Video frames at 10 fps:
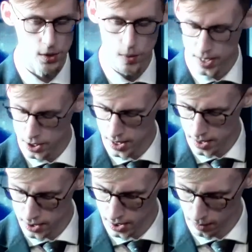quite
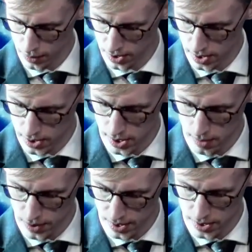challenging, but the
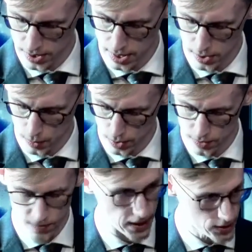sampling size
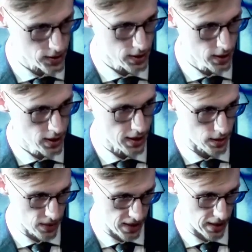was fixed at
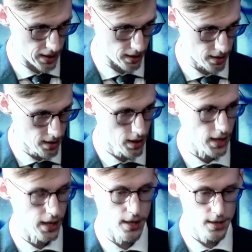the beginning.
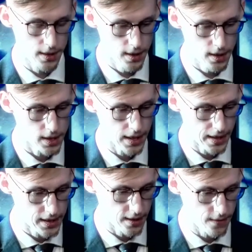I had
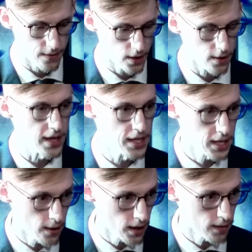selective
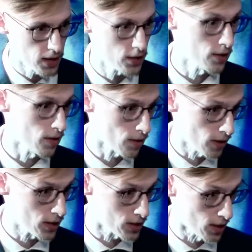criteria for each of the
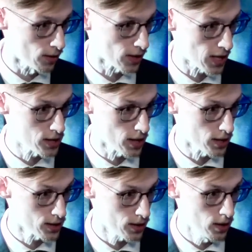three external case
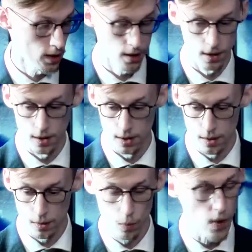studies,
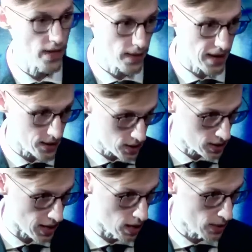whether they had
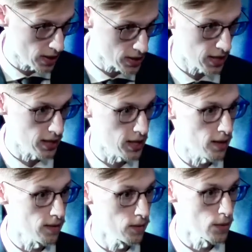sustainability in
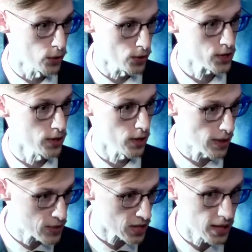the reports on the
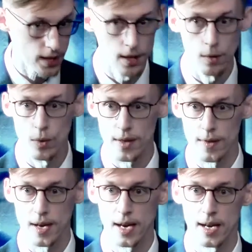website, whether
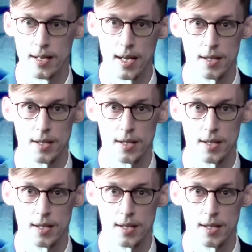they had a